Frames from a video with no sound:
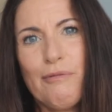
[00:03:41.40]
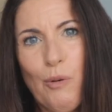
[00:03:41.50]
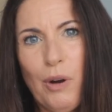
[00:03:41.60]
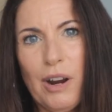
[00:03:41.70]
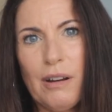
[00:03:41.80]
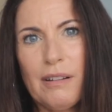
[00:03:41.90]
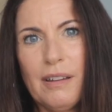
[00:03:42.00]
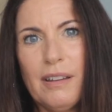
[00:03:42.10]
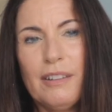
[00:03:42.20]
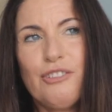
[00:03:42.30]
4,
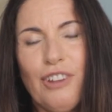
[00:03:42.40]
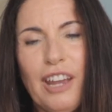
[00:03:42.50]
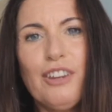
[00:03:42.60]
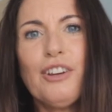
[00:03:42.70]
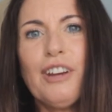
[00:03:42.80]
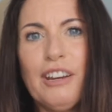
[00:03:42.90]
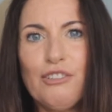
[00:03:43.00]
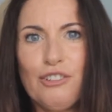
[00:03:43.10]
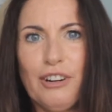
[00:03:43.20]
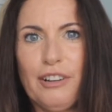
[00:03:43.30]
check your
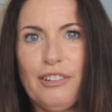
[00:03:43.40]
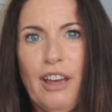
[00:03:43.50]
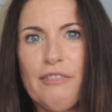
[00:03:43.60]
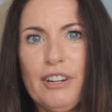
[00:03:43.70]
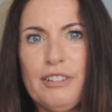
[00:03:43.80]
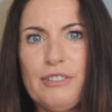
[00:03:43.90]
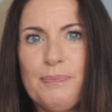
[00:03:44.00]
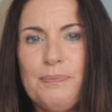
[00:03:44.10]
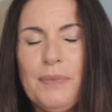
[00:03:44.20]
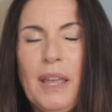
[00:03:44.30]
insurance coverage.
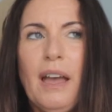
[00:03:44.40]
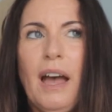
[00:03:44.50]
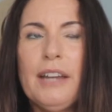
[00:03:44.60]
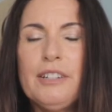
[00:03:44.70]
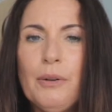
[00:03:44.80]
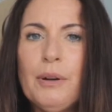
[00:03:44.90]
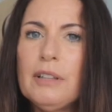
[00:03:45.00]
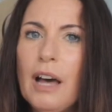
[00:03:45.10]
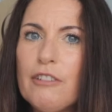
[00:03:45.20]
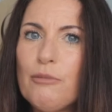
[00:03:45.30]
I know a
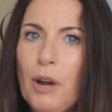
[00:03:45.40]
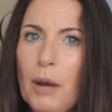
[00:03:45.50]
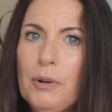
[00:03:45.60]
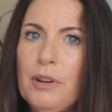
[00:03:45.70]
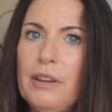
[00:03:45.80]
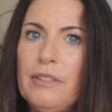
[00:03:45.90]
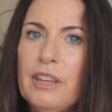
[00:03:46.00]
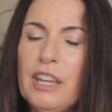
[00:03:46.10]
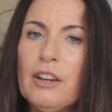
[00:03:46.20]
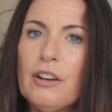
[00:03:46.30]
lot of properties
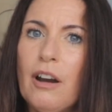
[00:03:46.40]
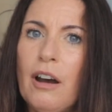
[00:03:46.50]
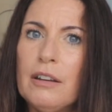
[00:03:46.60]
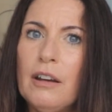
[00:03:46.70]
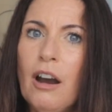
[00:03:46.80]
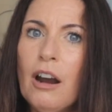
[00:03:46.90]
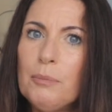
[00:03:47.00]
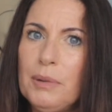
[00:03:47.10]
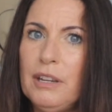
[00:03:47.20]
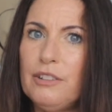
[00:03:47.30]
here on our
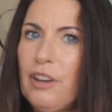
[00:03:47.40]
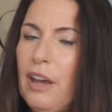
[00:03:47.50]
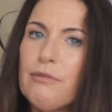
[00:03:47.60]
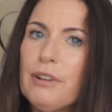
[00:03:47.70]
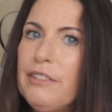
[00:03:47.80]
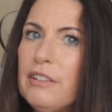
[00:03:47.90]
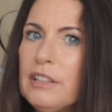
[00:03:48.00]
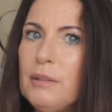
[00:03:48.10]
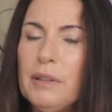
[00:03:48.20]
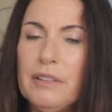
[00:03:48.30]
beach have
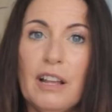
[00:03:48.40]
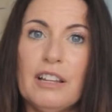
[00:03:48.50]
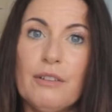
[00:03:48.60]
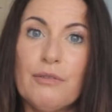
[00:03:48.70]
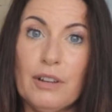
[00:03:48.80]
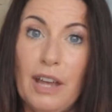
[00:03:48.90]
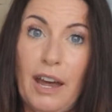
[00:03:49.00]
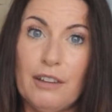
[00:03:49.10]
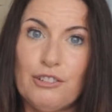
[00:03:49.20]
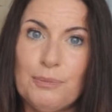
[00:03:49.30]
recently been selling for
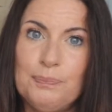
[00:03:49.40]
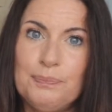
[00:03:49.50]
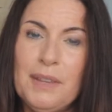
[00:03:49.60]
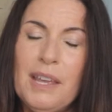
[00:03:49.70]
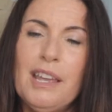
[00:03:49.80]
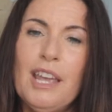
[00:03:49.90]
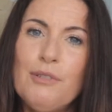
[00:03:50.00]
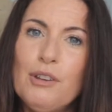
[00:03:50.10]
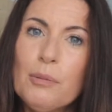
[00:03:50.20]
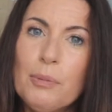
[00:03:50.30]
cash. If
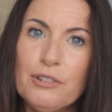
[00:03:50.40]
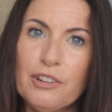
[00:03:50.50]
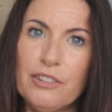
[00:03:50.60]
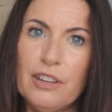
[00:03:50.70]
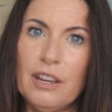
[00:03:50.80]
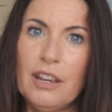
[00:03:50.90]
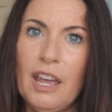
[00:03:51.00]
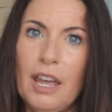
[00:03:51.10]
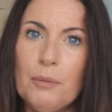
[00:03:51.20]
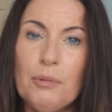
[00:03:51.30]
you're purchasing
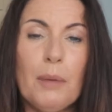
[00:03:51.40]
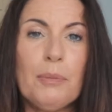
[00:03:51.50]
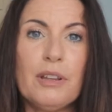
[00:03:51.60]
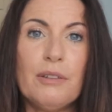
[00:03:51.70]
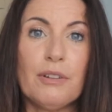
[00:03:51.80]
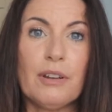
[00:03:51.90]
a property for